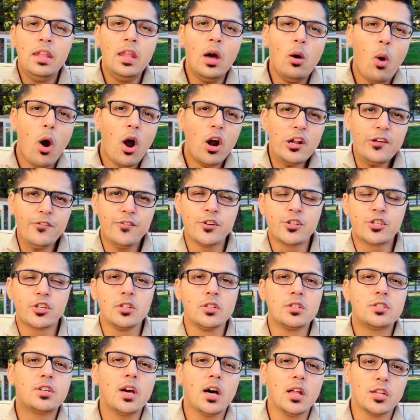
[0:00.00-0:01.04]
Now, Artificial
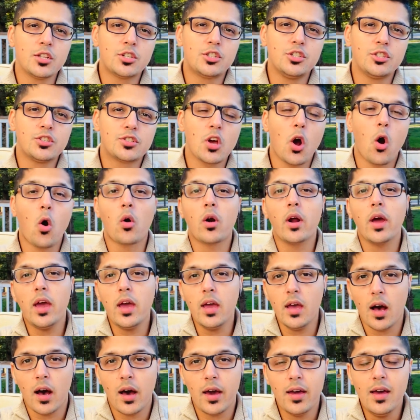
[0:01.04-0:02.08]
Intelligence, or
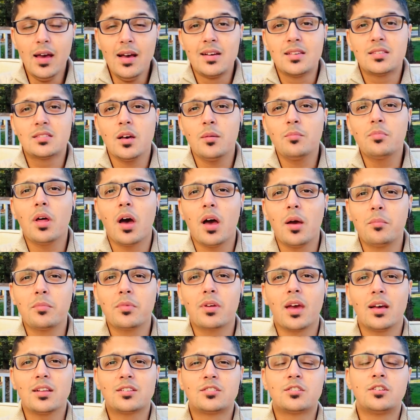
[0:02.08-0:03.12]
AI, sometimes
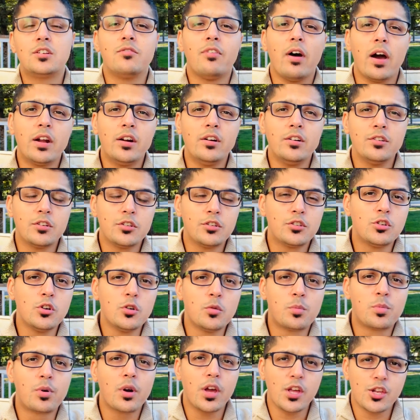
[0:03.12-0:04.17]
gets divided into two
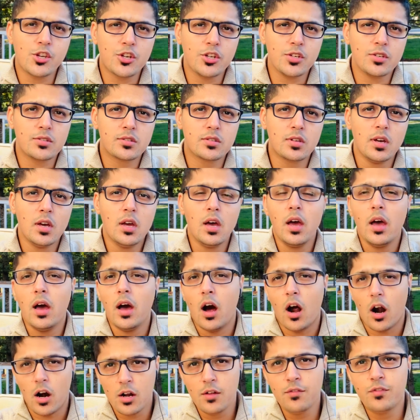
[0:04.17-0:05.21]
branches:
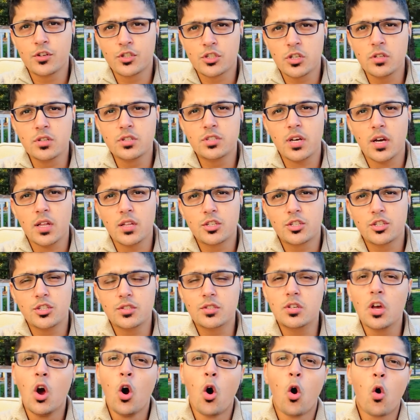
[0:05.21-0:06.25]
Artificial
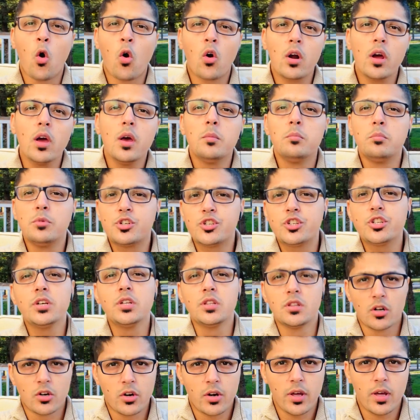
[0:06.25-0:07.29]
Intelligence or
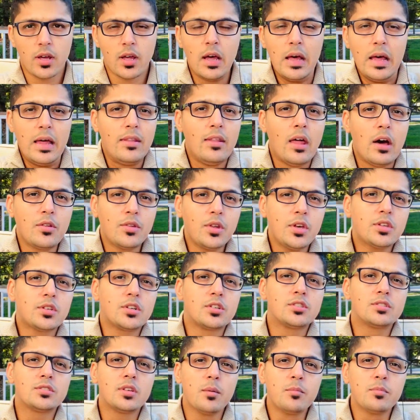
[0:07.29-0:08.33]
Machine Learning. Now, these are
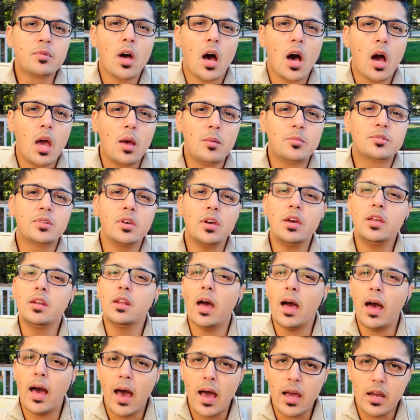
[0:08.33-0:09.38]
sometimes
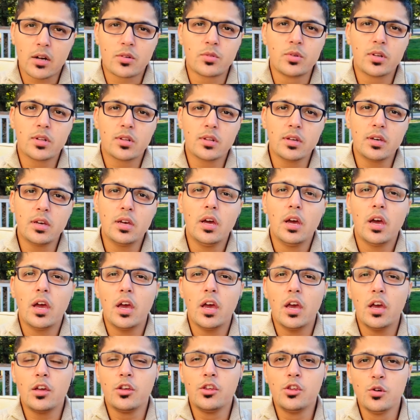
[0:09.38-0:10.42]
inaccurately
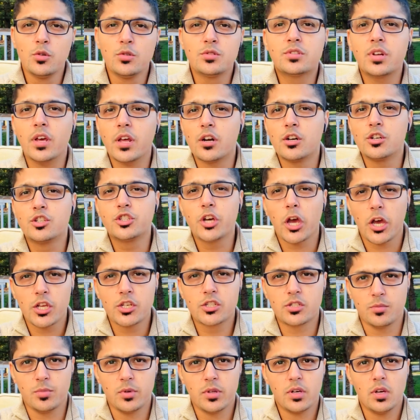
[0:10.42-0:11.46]
used
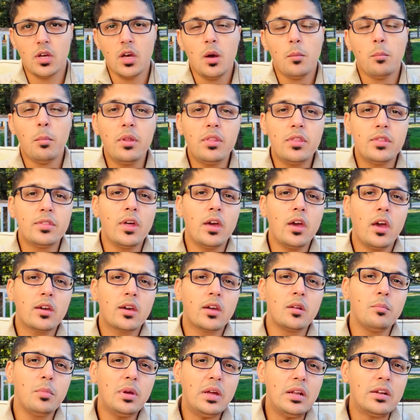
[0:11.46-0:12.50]
interchangeably, but they
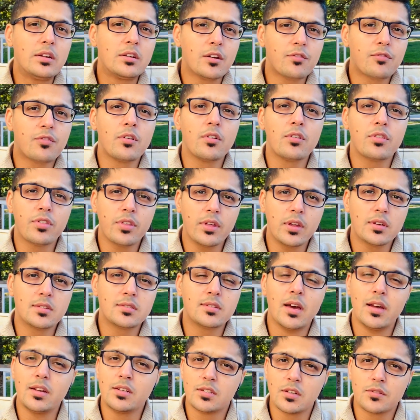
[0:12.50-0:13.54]
can mean different things
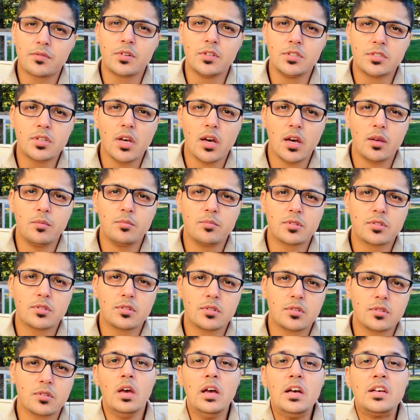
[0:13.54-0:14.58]
at different times,
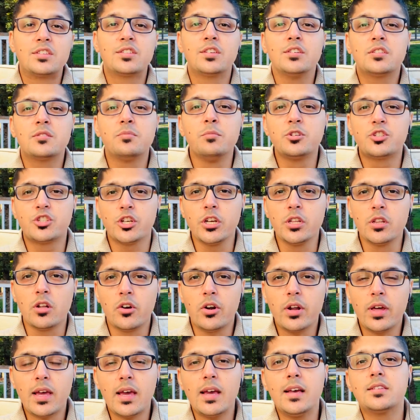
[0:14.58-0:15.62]
since machine
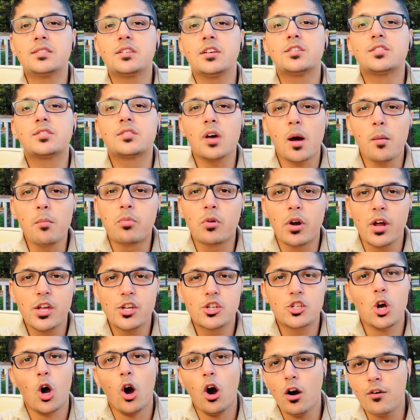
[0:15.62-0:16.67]
learning is a
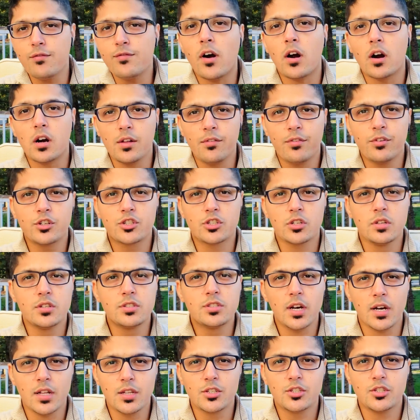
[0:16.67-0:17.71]
sub-branch of artificial
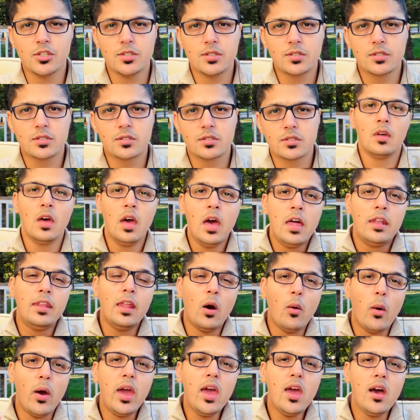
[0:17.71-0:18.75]
intelligence.
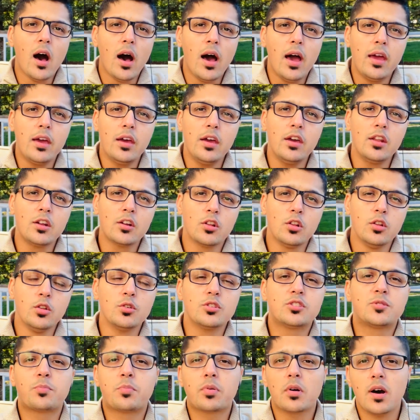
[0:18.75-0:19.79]
Now, AI
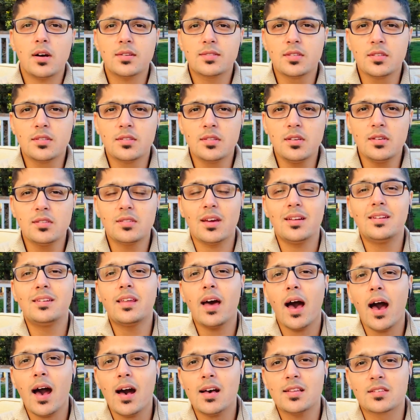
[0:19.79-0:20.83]
includes processes and
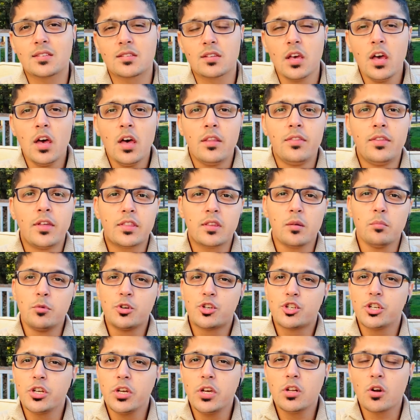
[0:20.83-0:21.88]
tasks that the
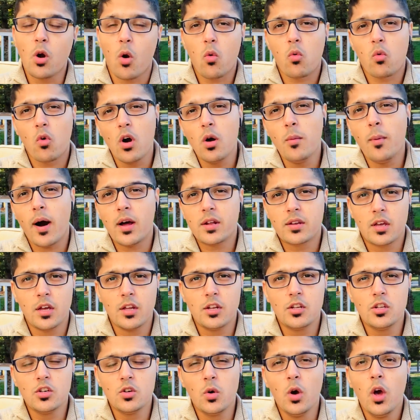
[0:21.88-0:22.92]
machine or robot can
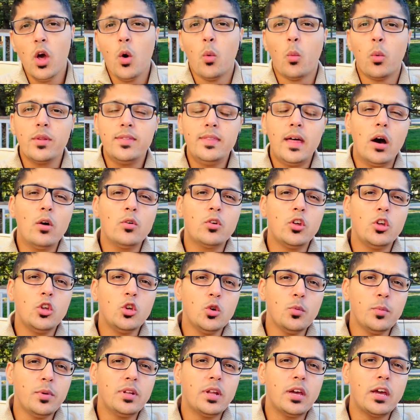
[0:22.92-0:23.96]
do without
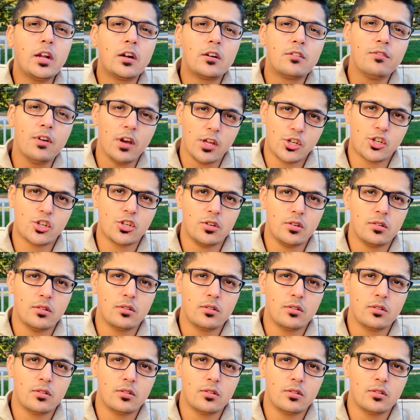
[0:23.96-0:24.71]
human intervention.